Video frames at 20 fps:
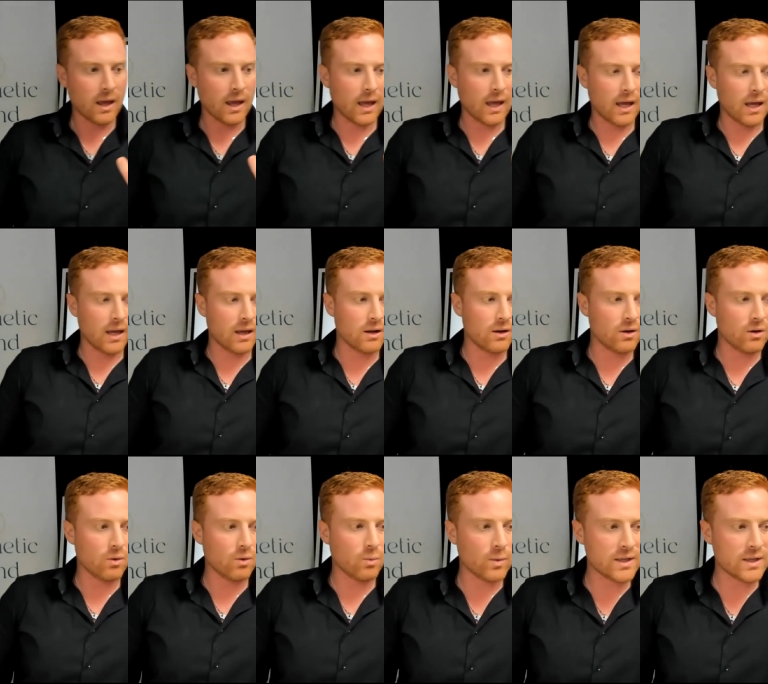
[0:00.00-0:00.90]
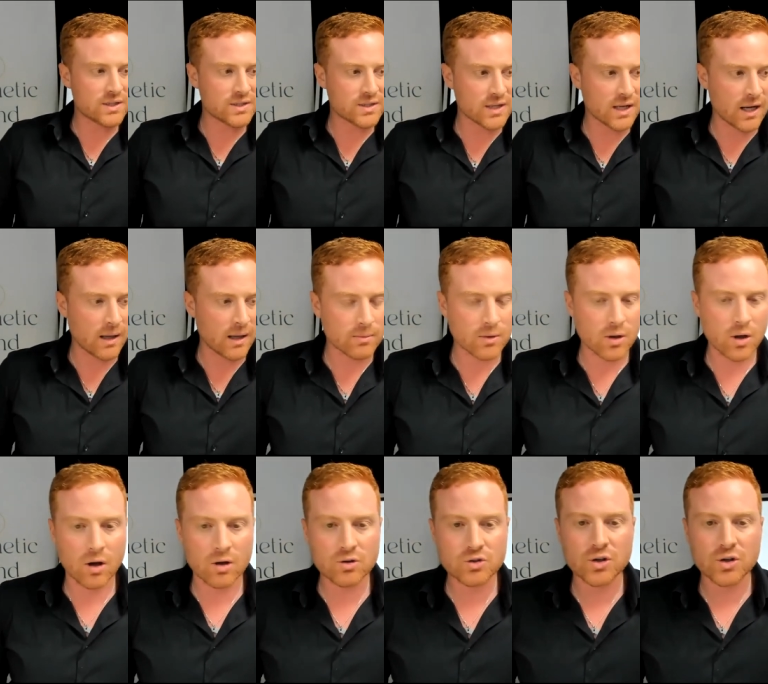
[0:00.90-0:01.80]
And we set up
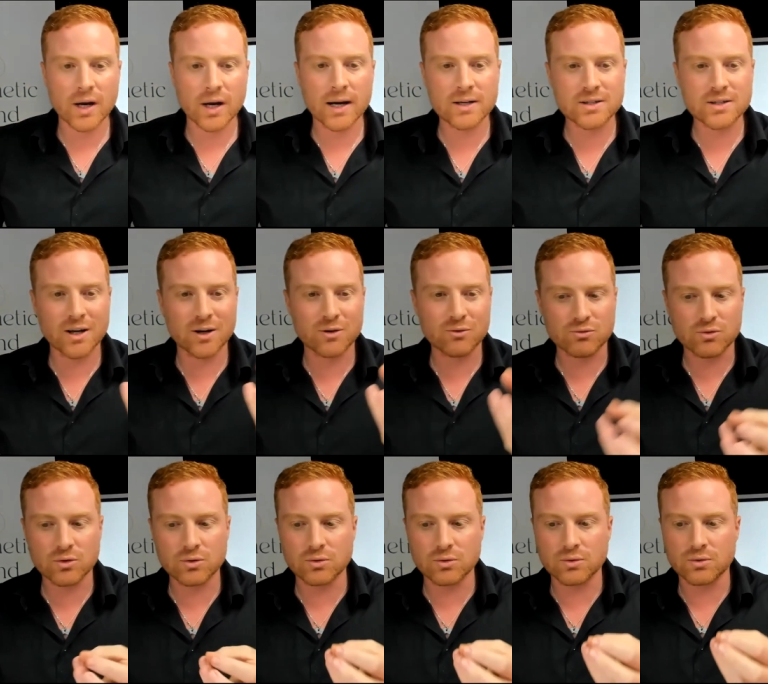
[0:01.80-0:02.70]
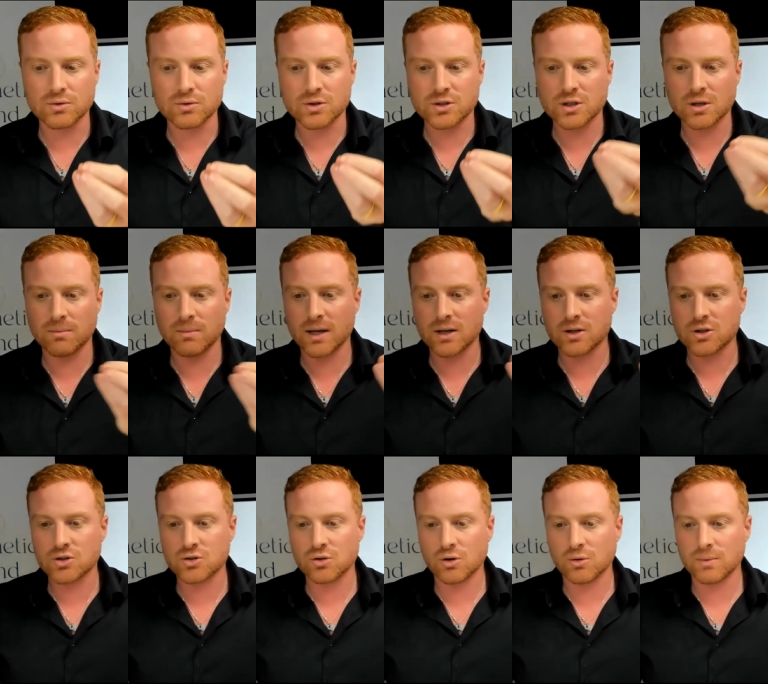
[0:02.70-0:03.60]
contracts and rules to make
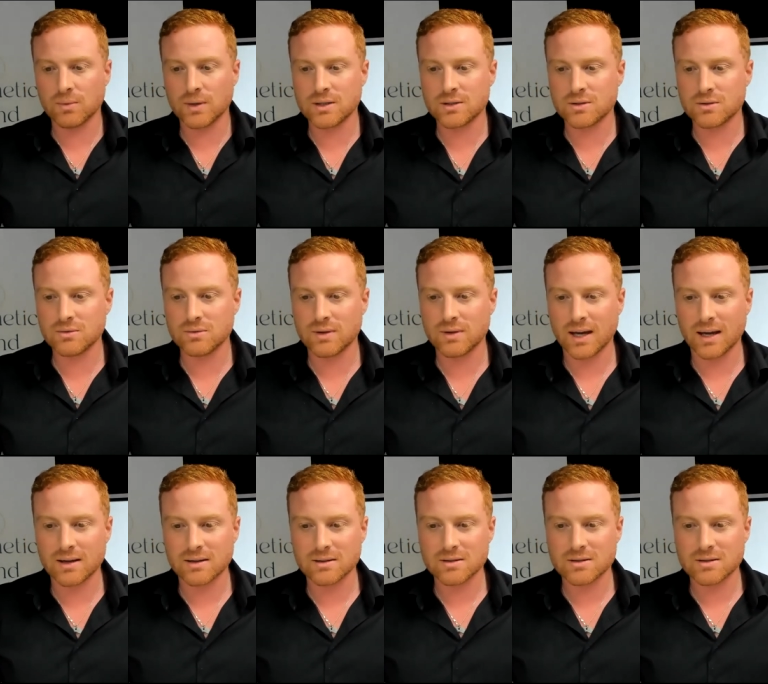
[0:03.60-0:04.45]
sure we do that.